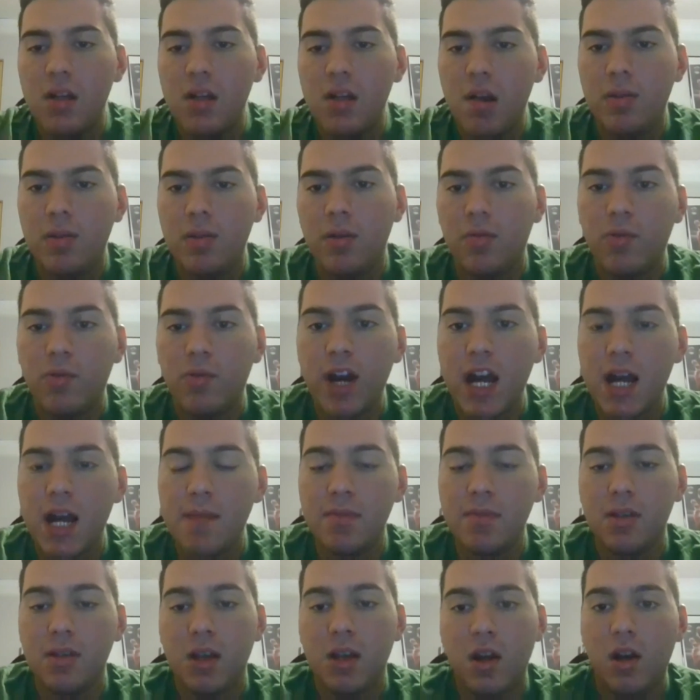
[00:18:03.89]
And the
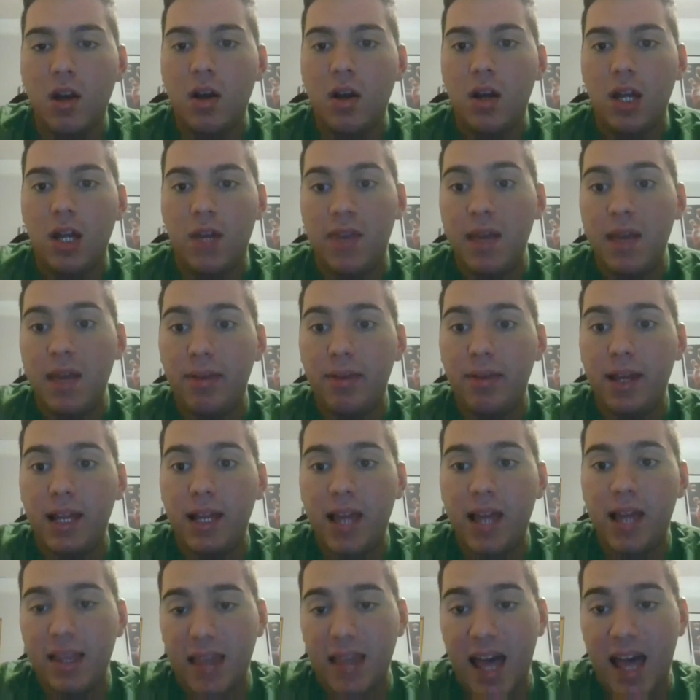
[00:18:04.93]
Rams, if they play
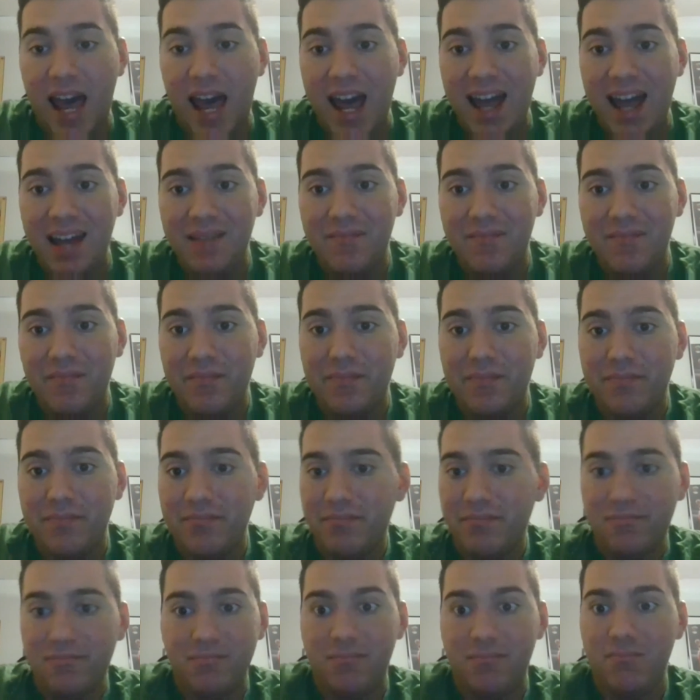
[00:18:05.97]
like that,
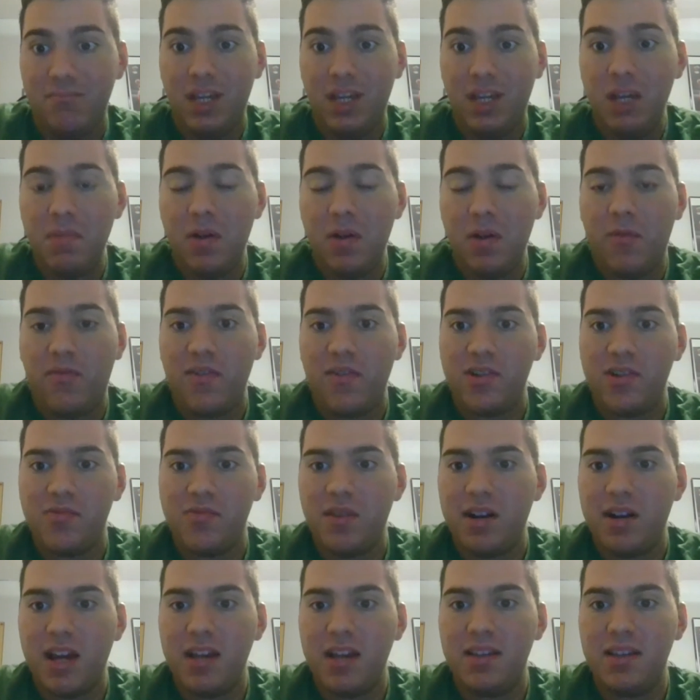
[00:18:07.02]
they could be a first
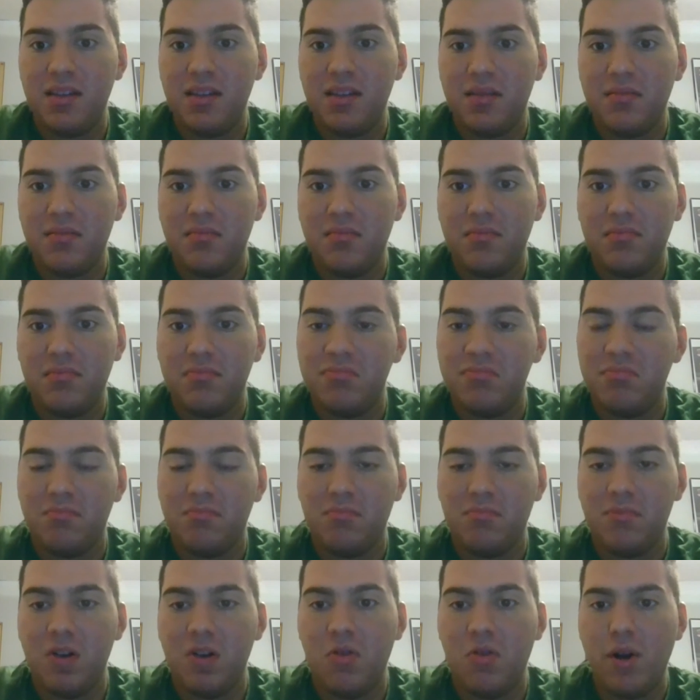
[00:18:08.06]
round exit.
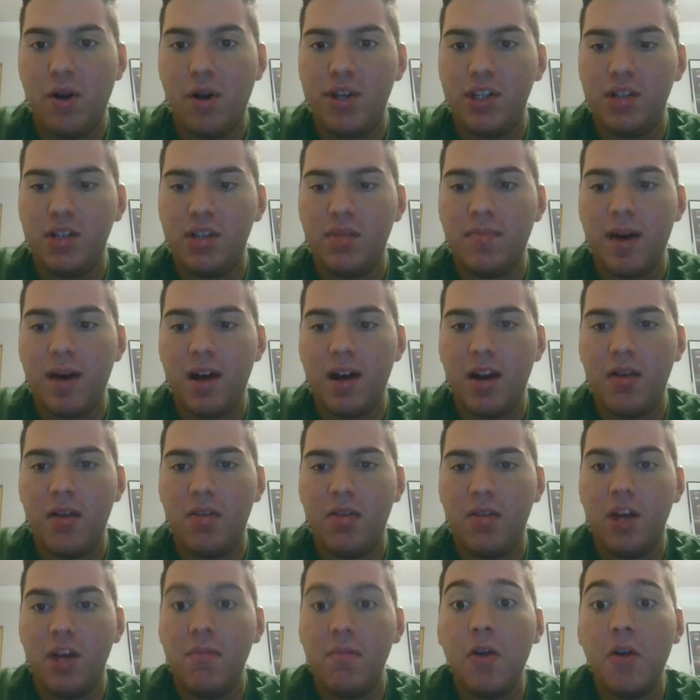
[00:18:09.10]
No questions about it. They
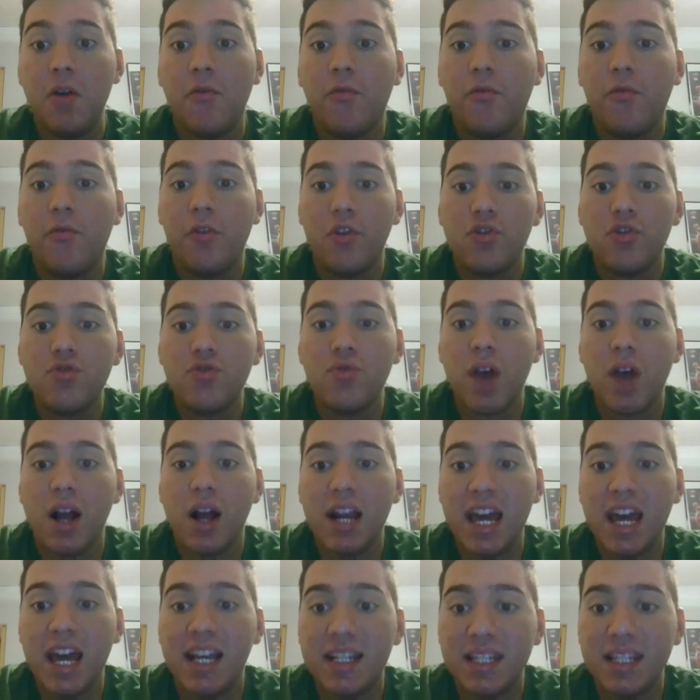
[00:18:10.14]
could be a first round
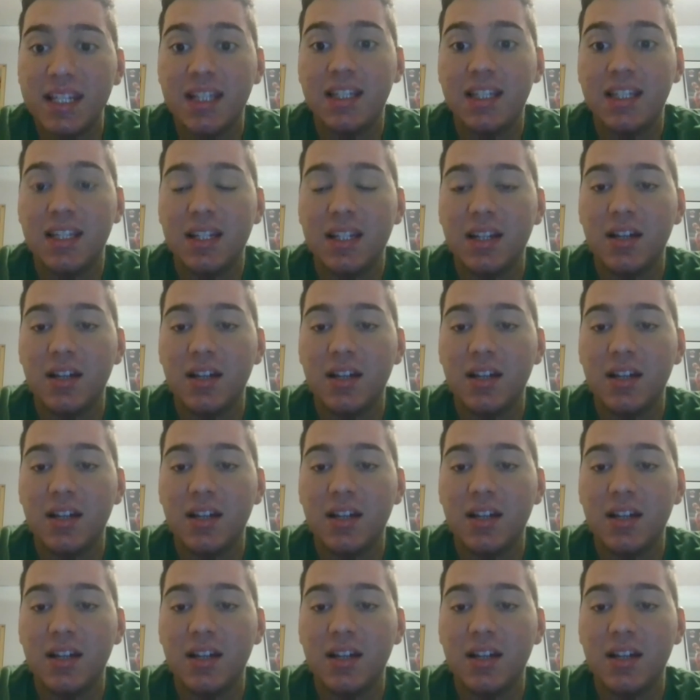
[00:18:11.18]
exit.